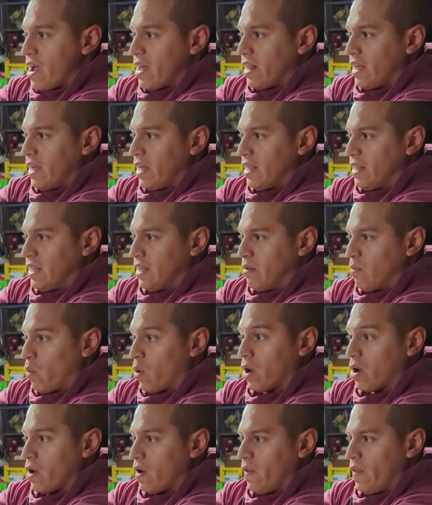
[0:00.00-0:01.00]
at it and then
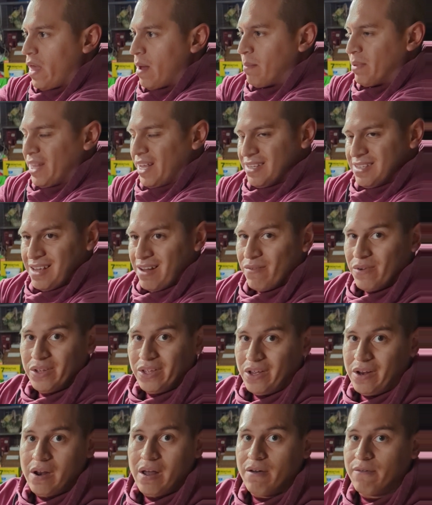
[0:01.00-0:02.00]
work on that, but that's not
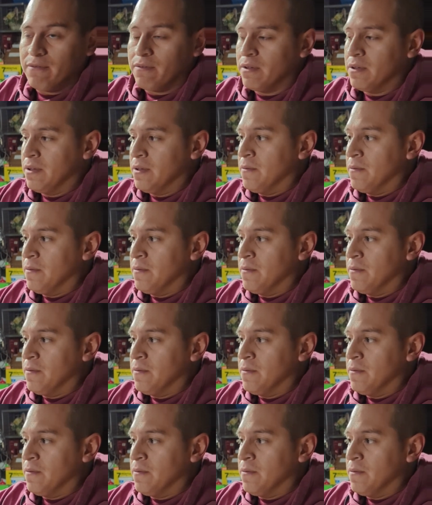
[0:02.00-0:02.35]
really enough.